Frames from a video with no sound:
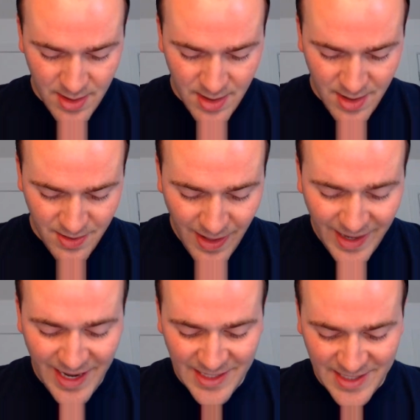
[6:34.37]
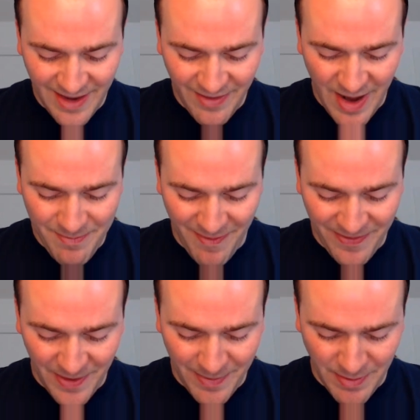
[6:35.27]
A lot of hits given up, I
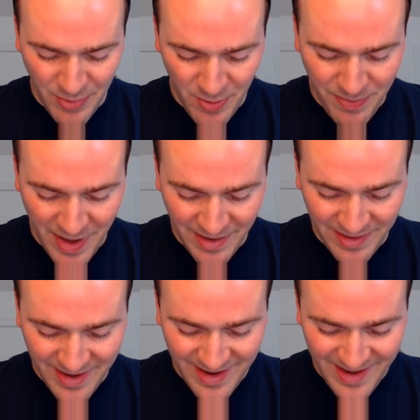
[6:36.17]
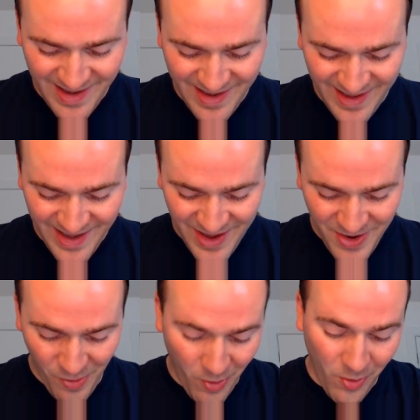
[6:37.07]
feel, by the bullpen,
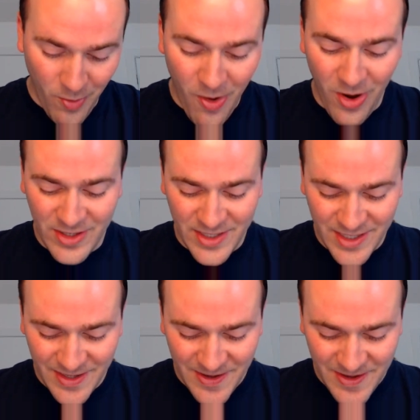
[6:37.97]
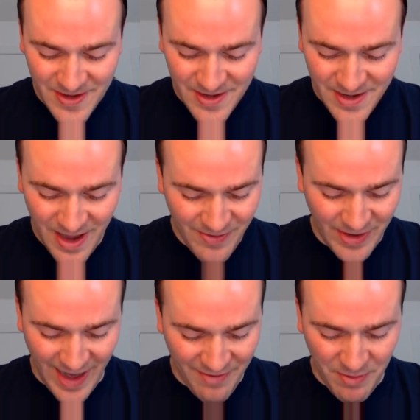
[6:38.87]
or walks. I feel like
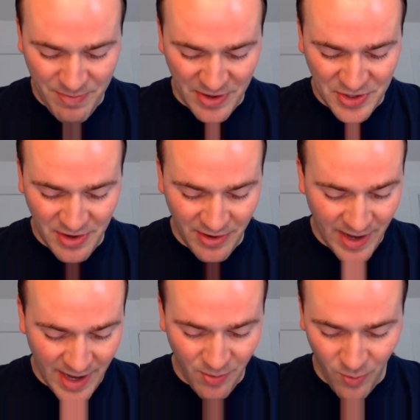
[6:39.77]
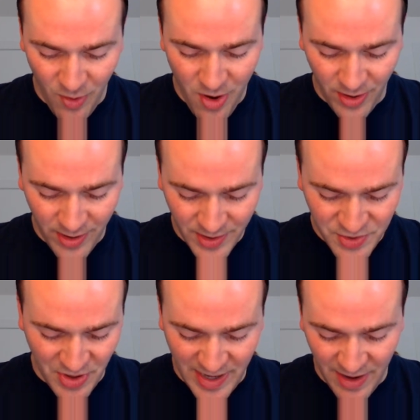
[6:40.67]
every pitcher here hit, walk,
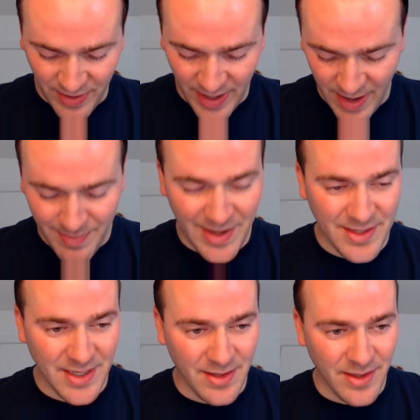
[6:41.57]
struck out a guy, basically.